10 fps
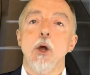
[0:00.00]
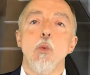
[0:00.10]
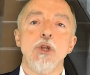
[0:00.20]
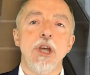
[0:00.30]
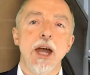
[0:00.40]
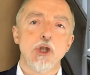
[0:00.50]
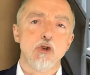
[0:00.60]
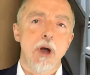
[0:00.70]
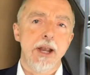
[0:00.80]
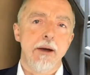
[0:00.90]
which he had
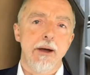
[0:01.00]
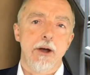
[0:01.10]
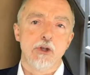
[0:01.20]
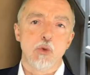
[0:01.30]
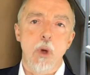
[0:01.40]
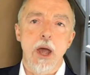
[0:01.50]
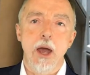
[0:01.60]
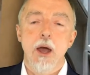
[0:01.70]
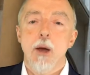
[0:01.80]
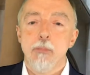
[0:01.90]
tried out elsewhere,
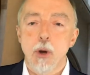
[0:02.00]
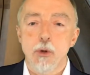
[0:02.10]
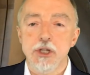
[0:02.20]
but which